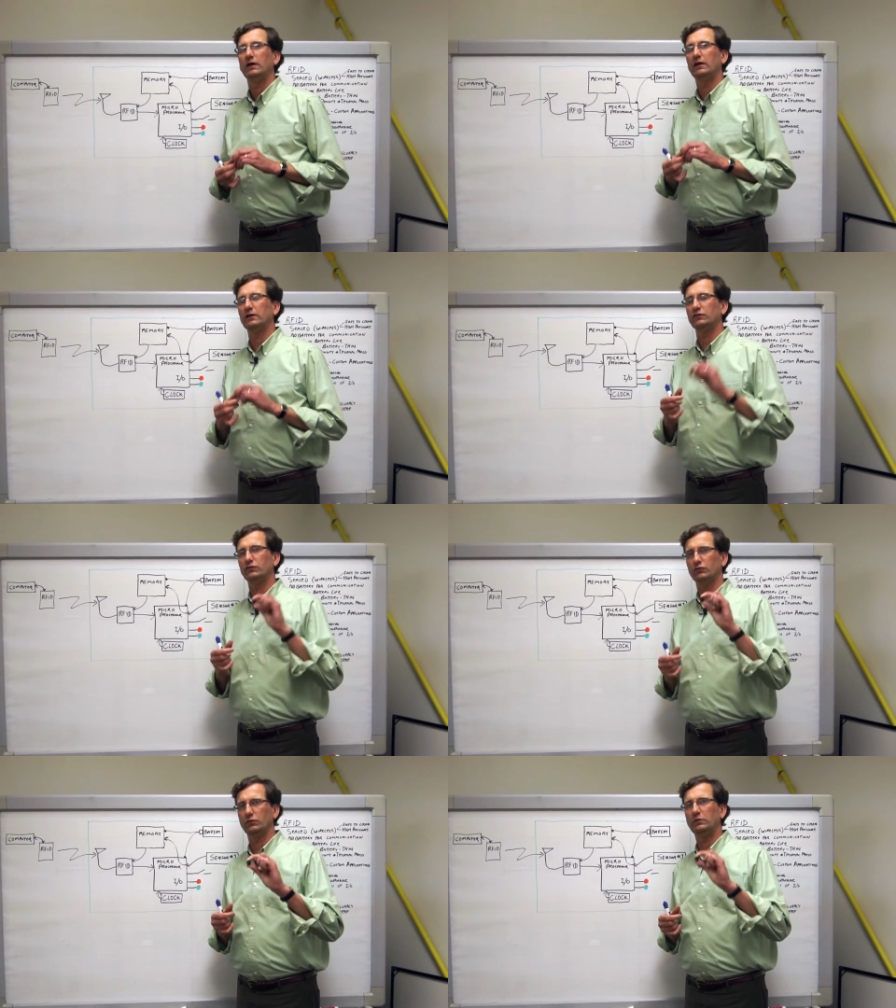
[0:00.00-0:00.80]
and
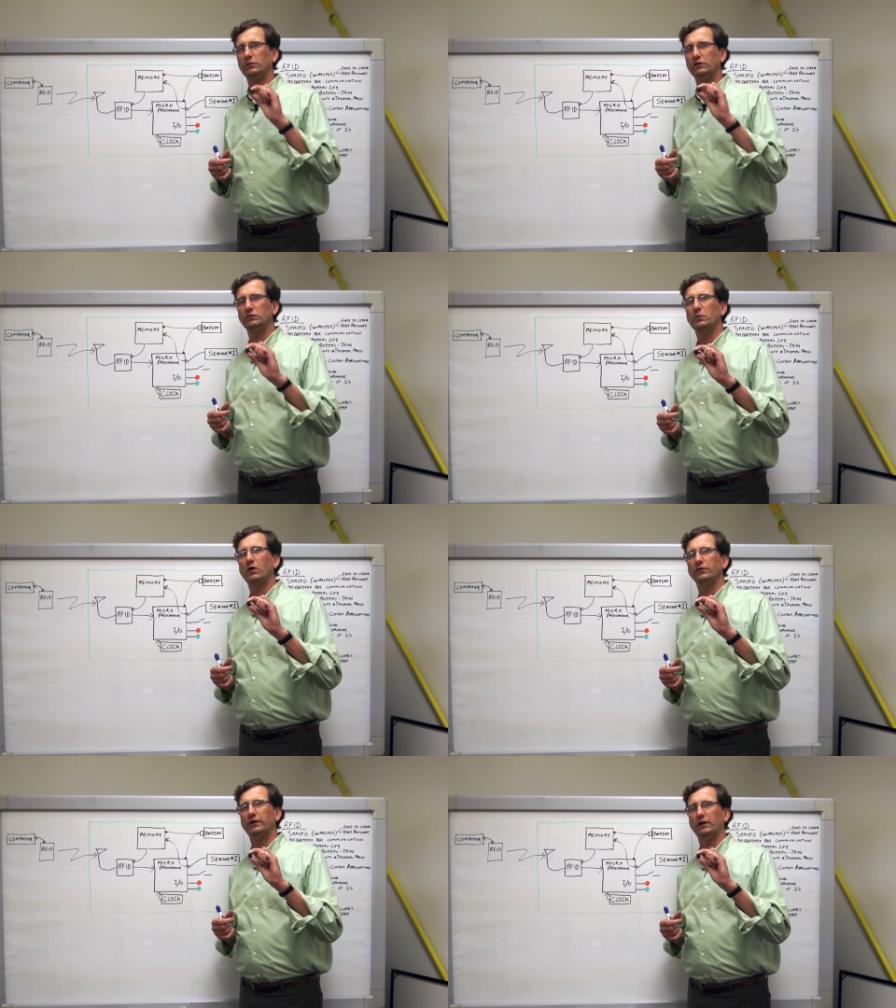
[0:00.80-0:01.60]
extremely
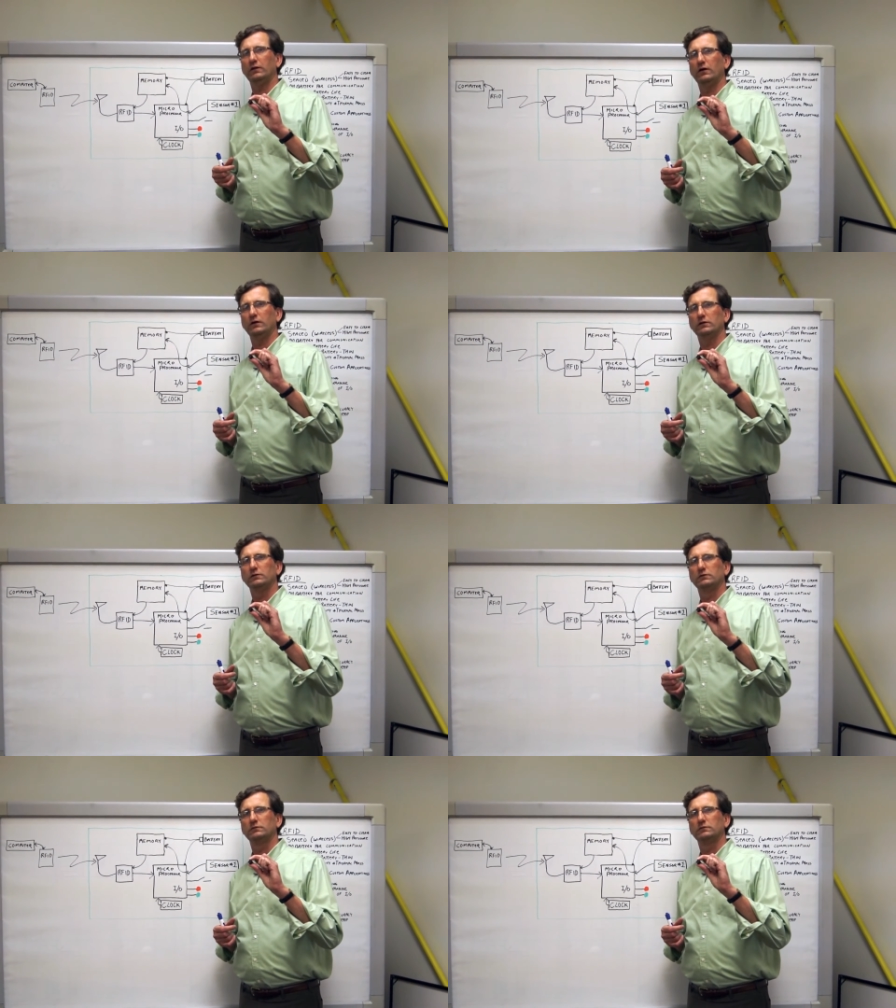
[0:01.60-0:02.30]
small data logger.